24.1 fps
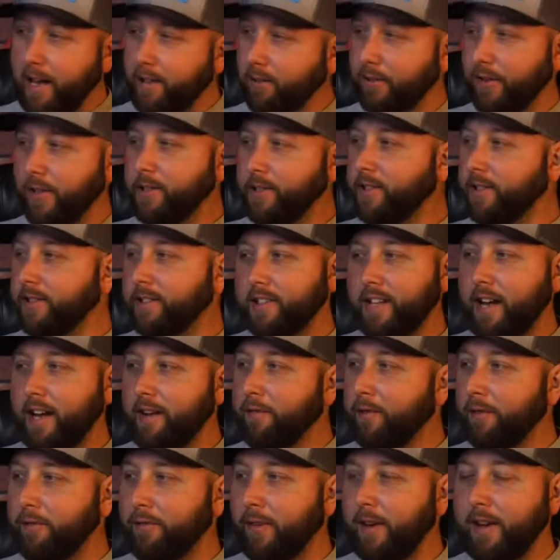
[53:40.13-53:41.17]
fishing is not
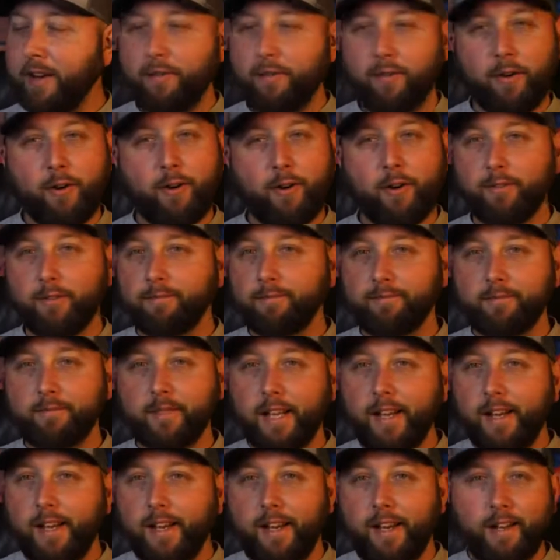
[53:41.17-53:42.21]
for the faint of heart.
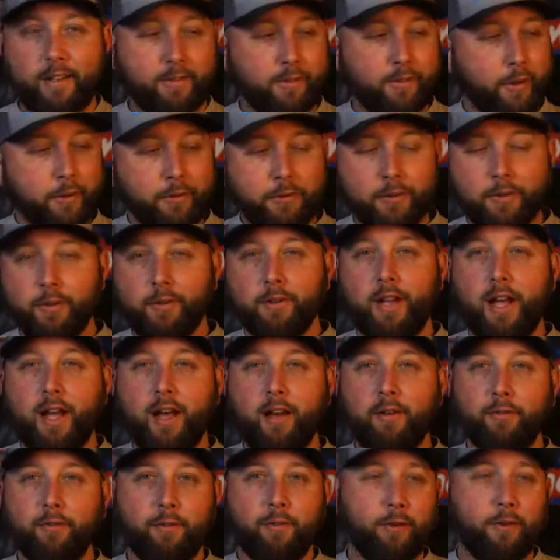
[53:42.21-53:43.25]
It is also
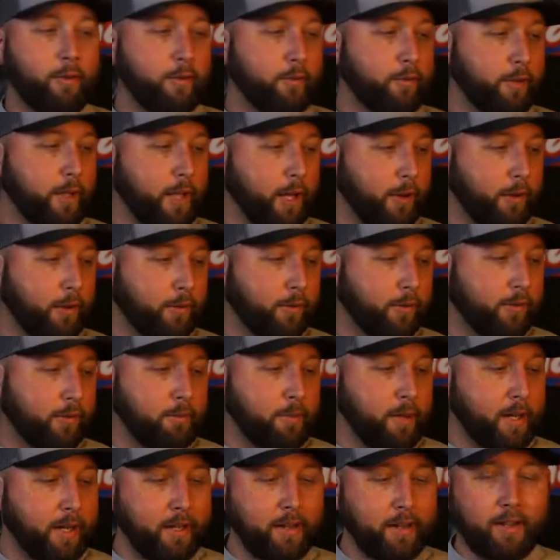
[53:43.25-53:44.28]
not for,
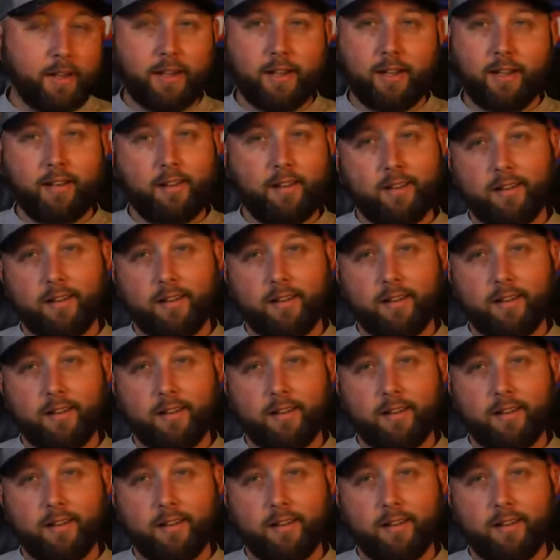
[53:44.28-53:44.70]
somebody that